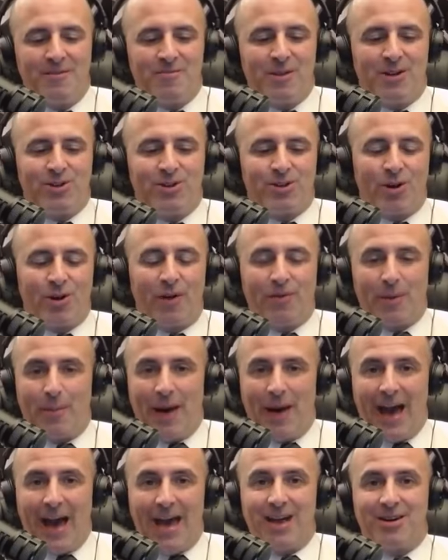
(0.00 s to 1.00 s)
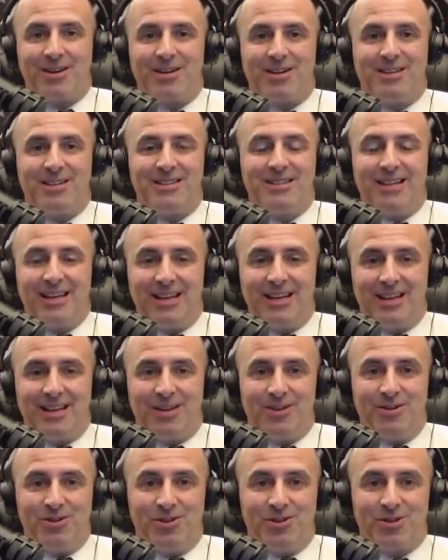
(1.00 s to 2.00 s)
So if the pattern
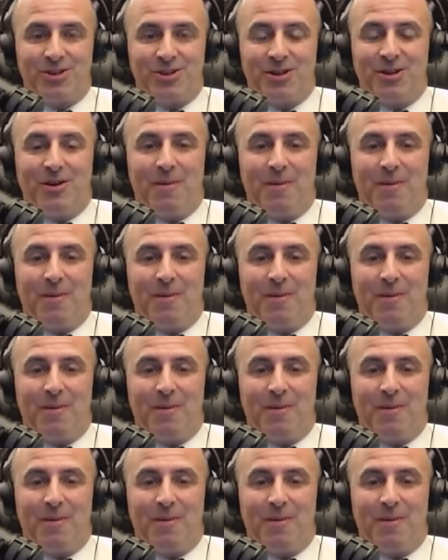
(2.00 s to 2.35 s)
continues,